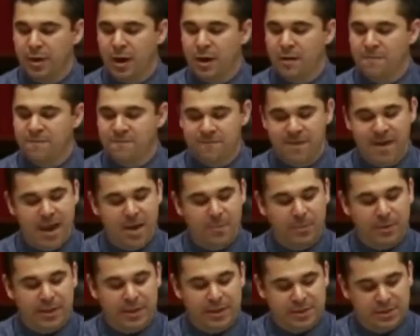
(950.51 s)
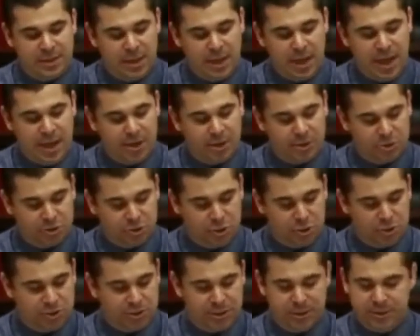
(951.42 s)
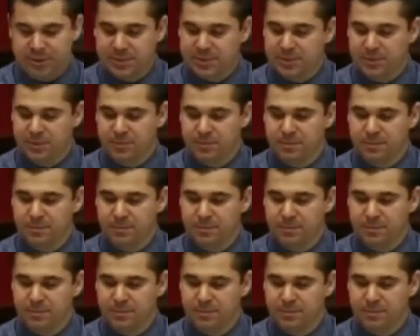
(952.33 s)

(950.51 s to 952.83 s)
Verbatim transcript: our families, and our churches.